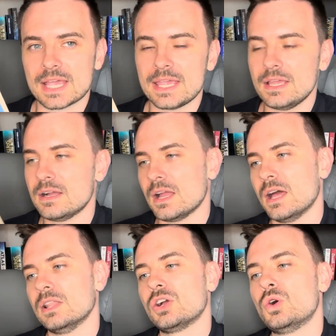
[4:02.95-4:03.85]
a young
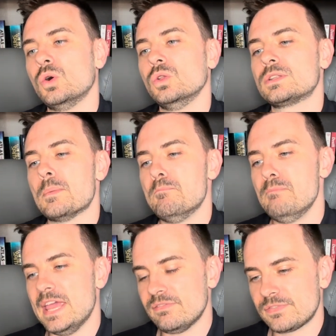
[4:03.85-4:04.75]
girl called
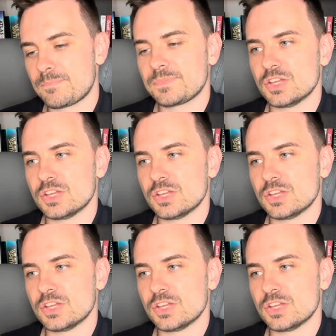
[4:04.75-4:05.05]
Miv